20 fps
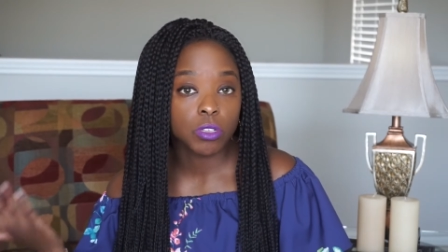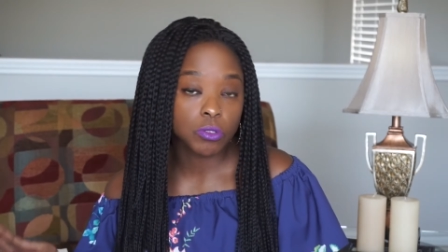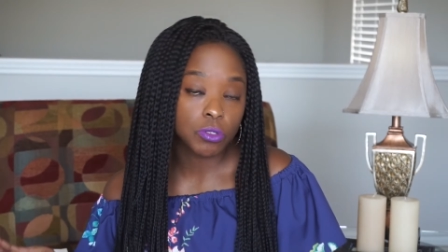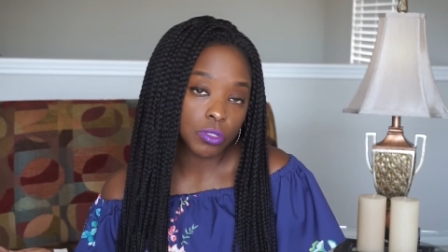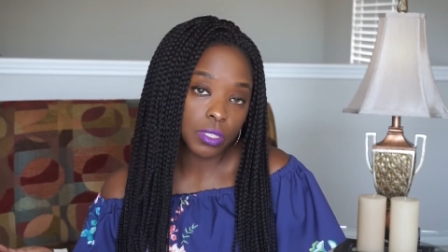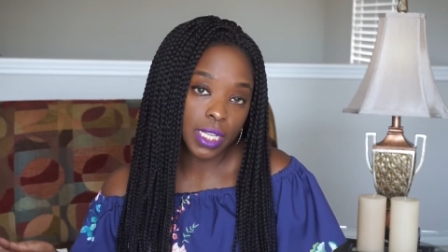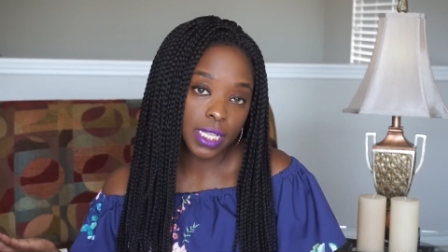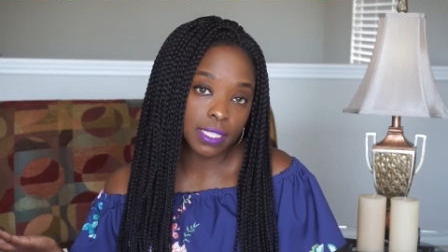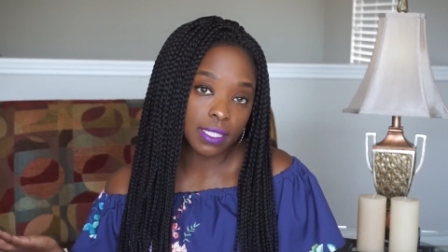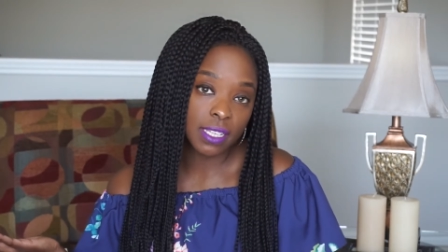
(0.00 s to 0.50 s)
those
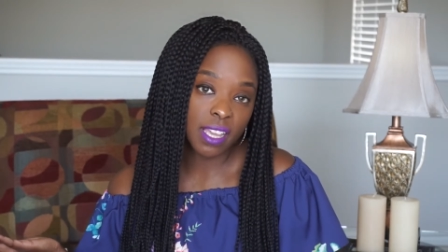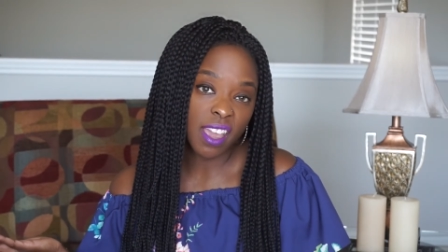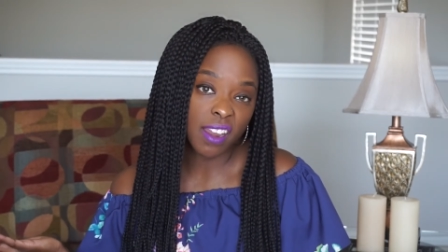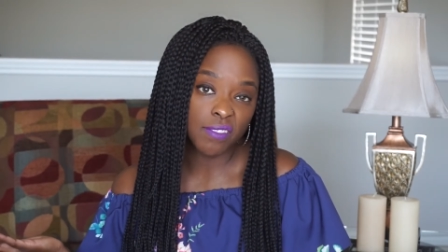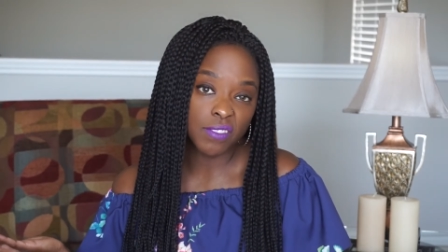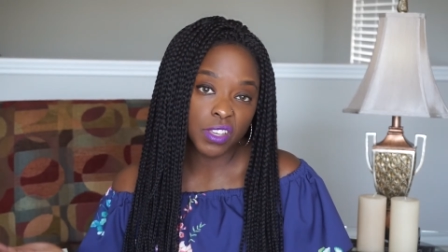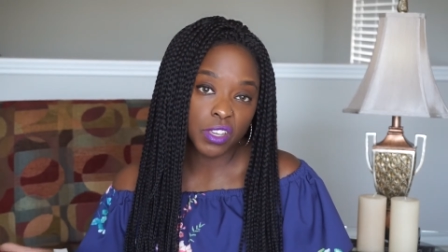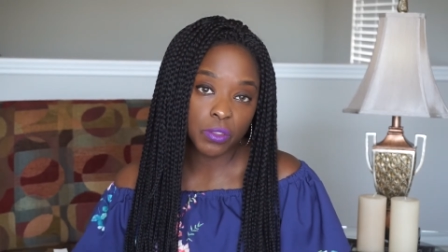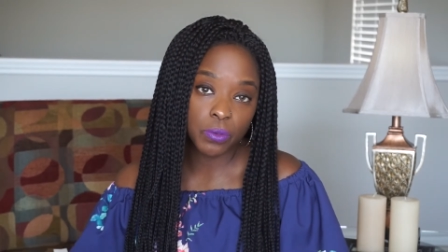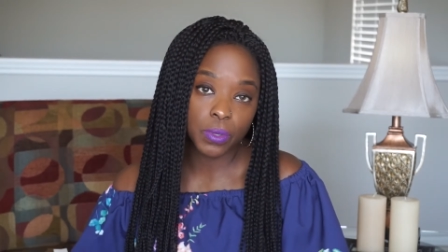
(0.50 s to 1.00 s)
are that's the kind
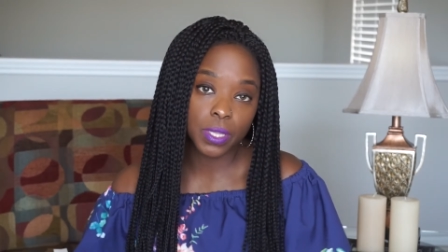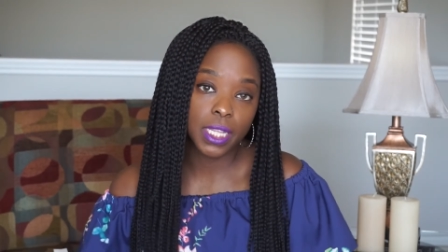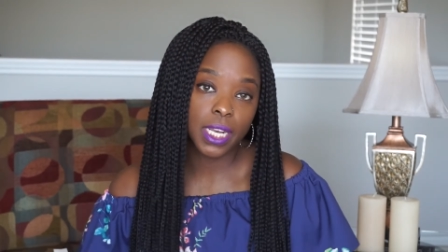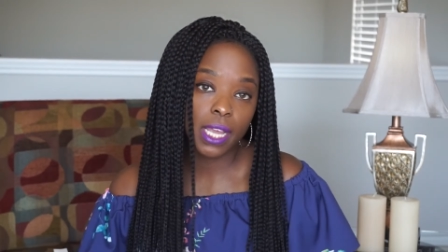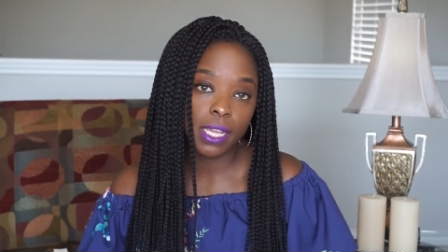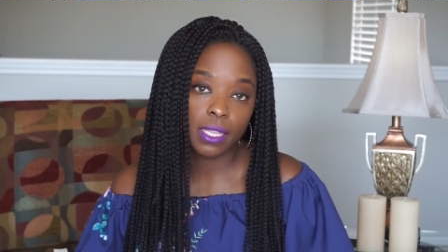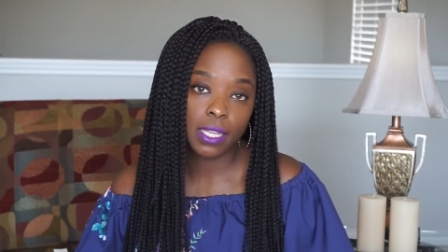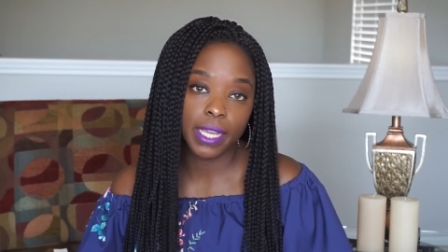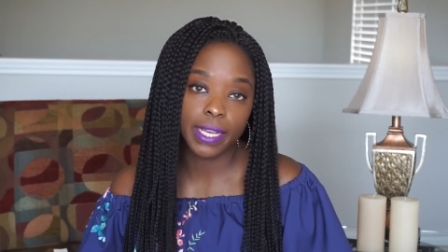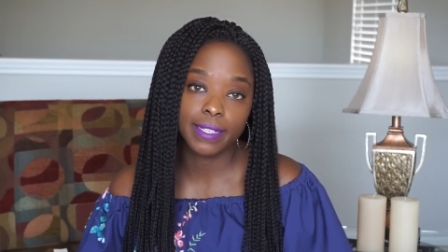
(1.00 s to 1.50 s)
of the other one that
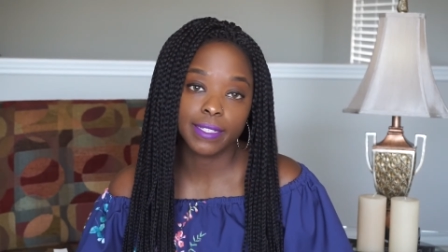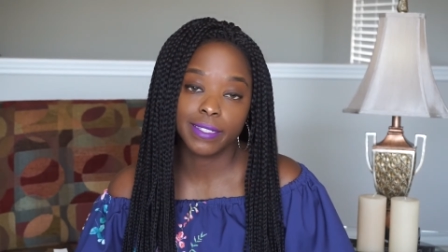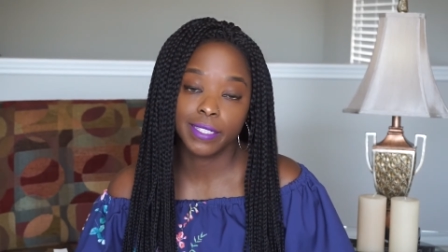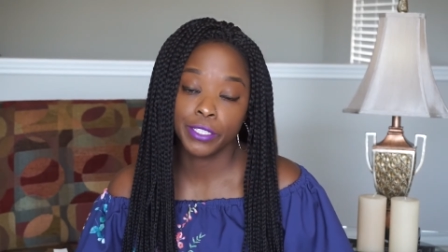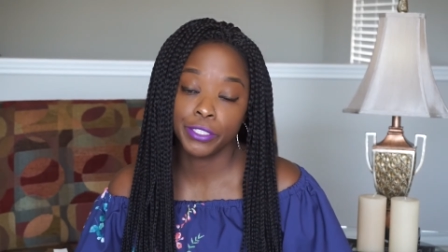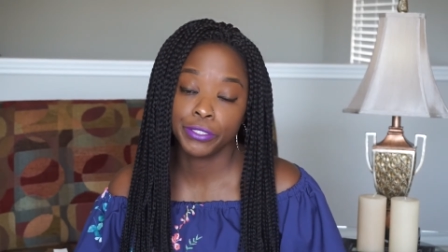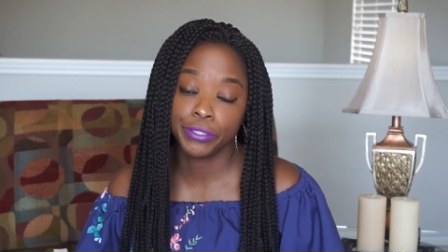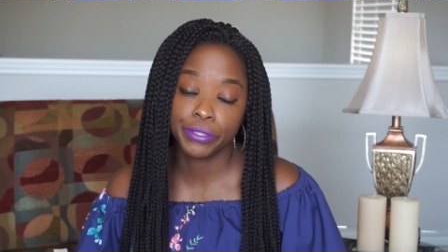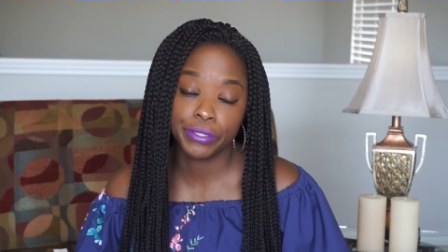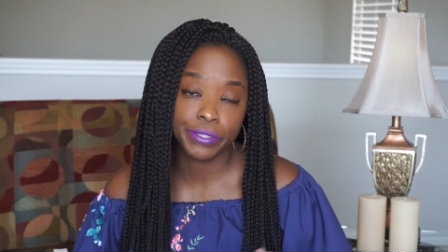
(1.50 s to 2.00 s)
I liked.
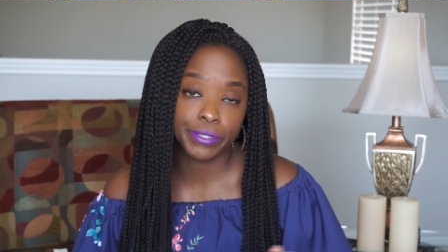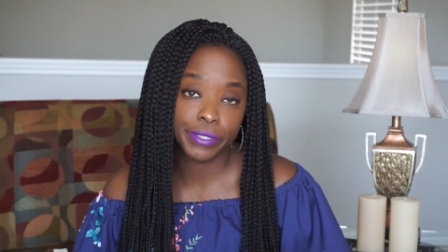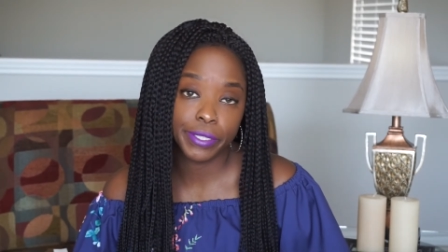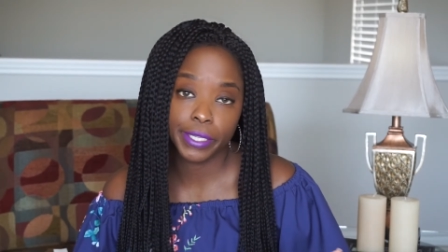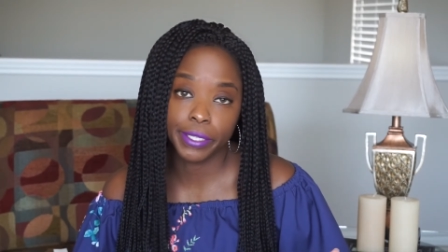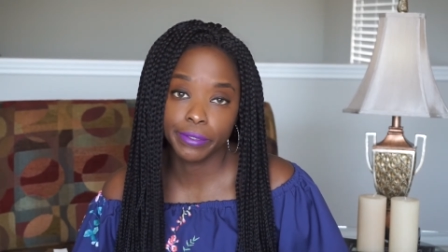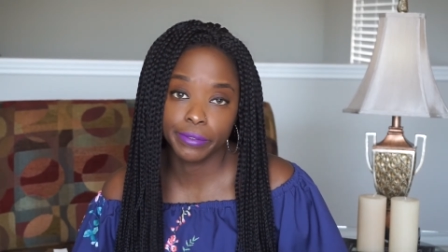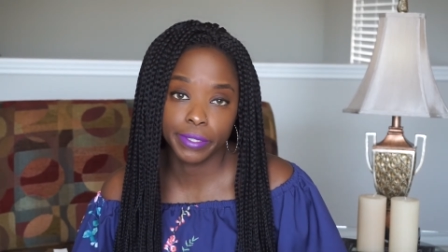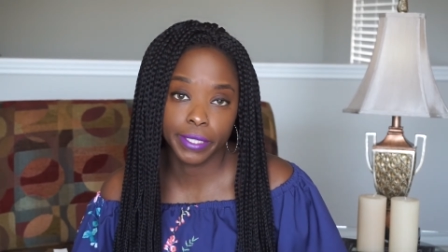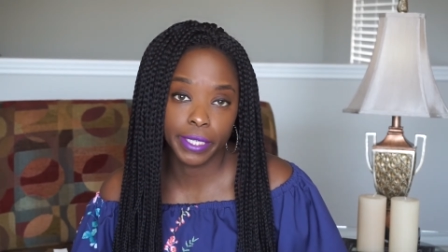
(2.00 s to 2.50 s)
Tinder is
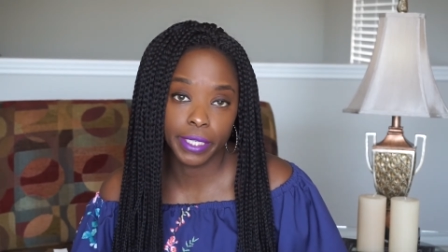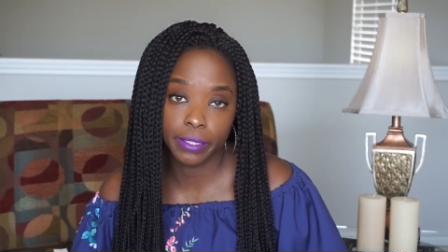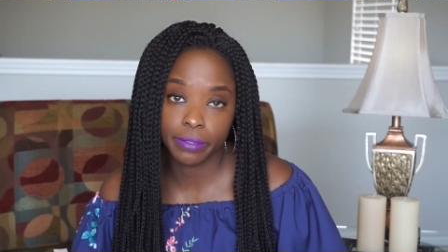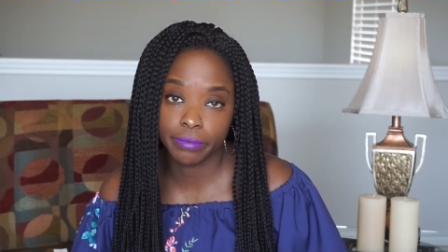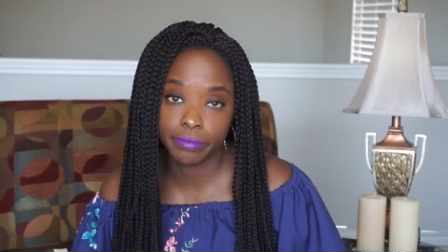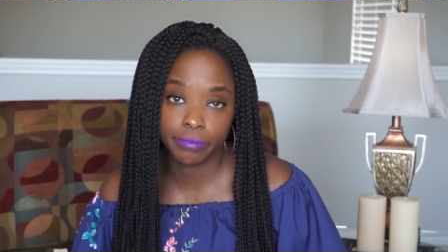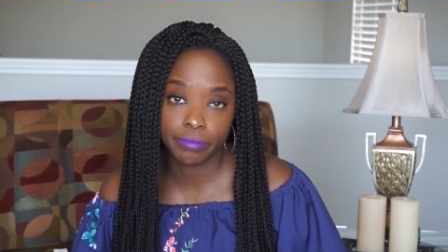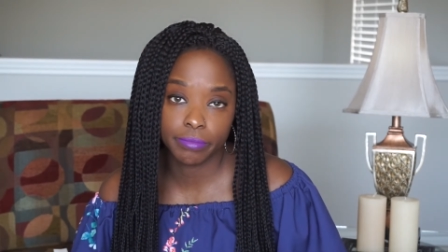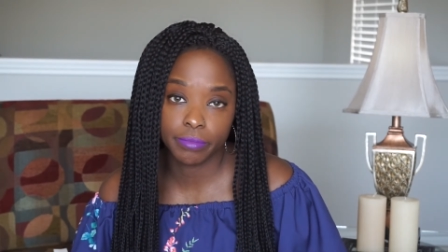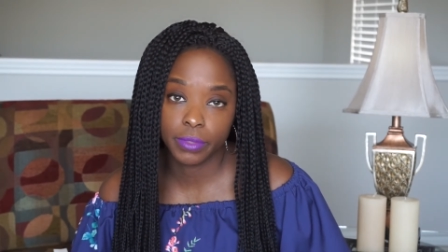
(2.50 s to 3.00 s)
like not
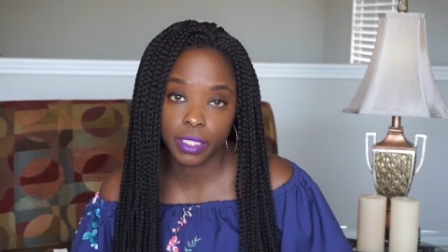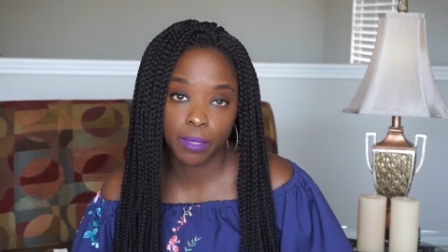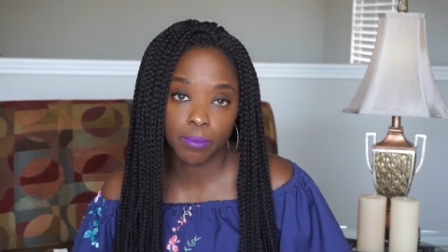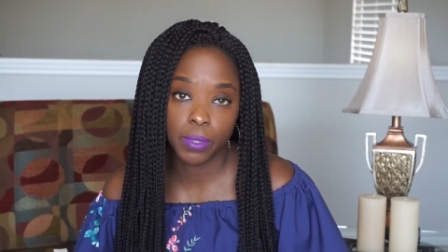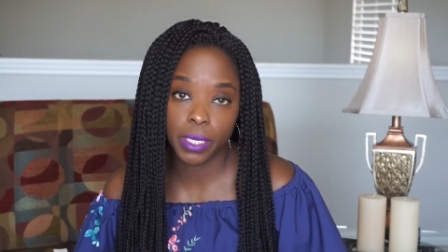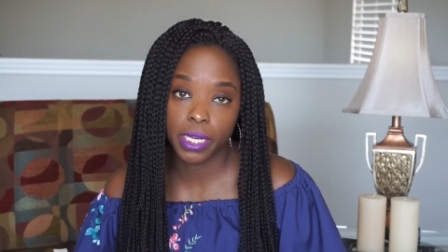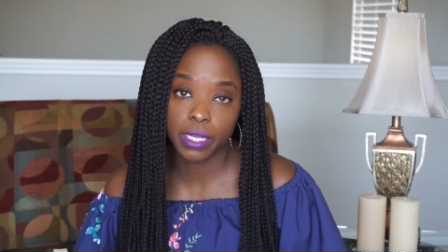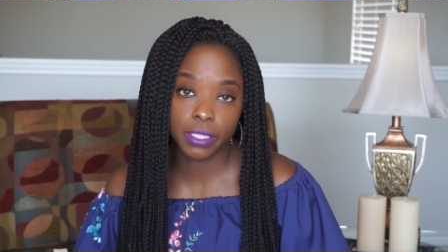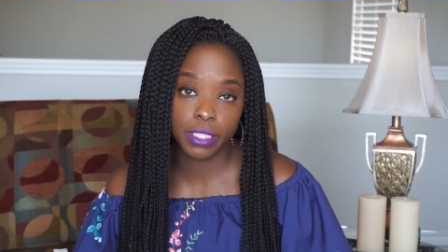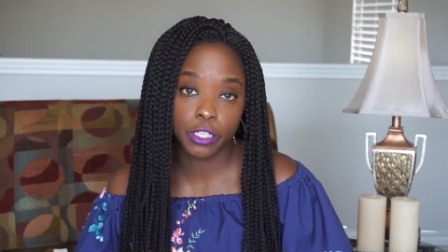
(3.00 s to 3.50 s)
I'm
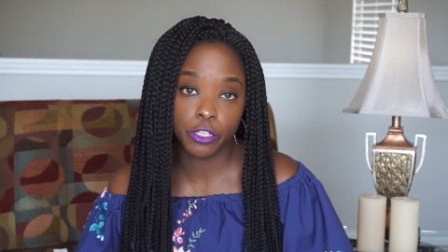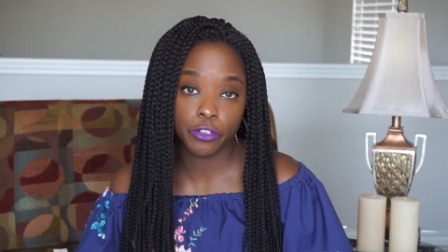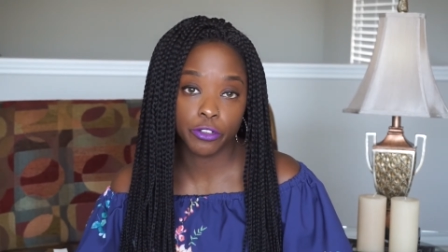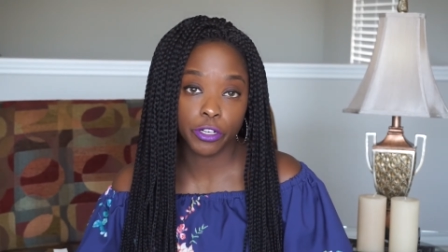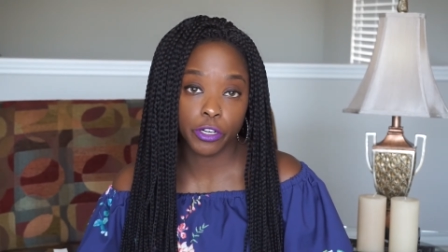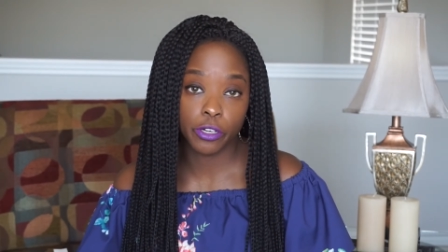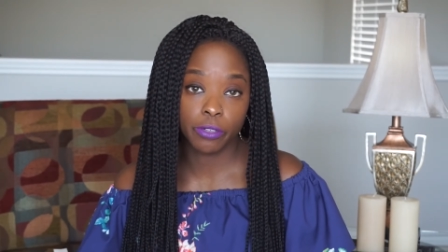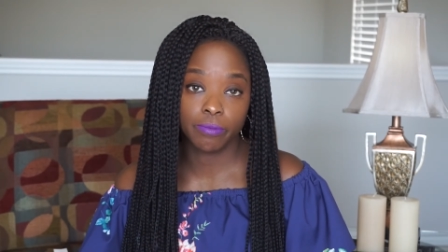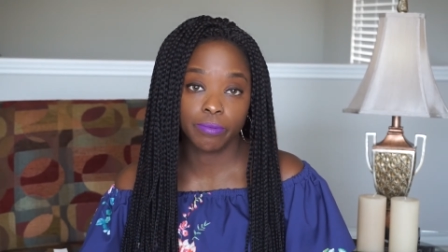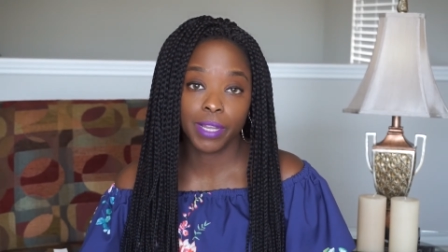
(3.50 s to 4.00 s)
not a
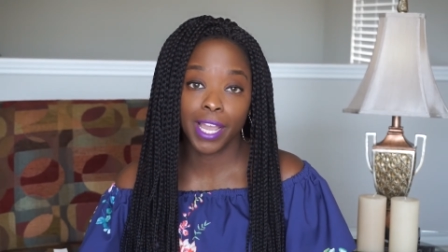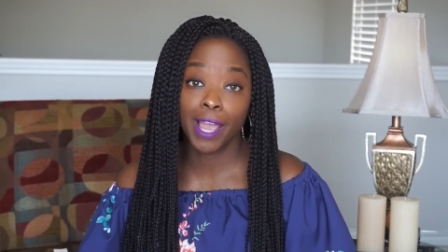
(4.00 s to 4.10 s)
Tinderer.